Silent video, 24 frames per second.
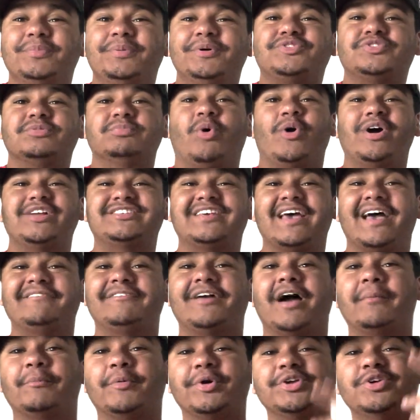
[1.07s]
It's your boy
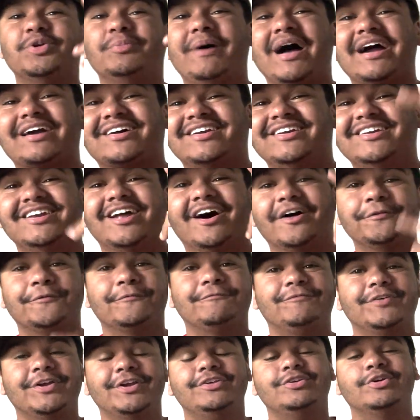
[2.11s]
Tavion. I'm bringing you back another
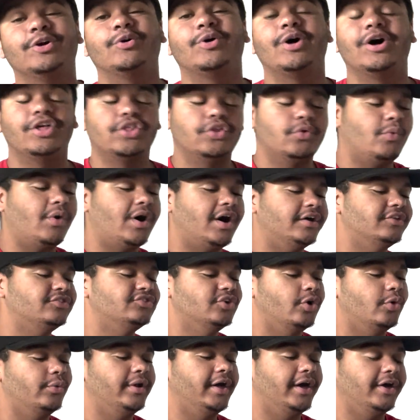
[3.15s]
video, otherwise
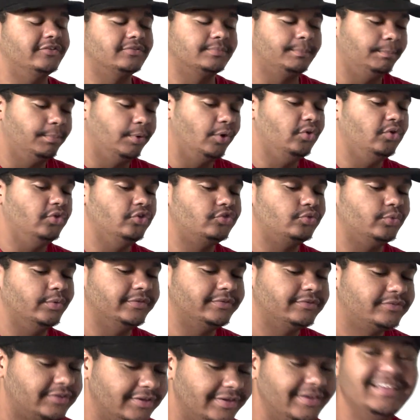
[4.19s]
known as Bullish
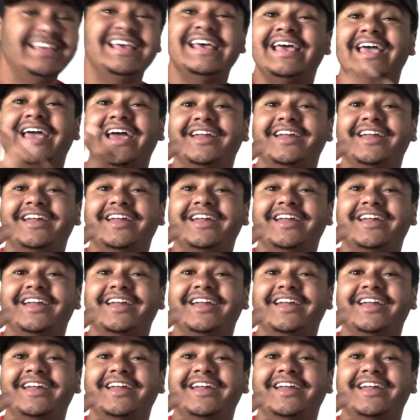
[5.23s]
with T.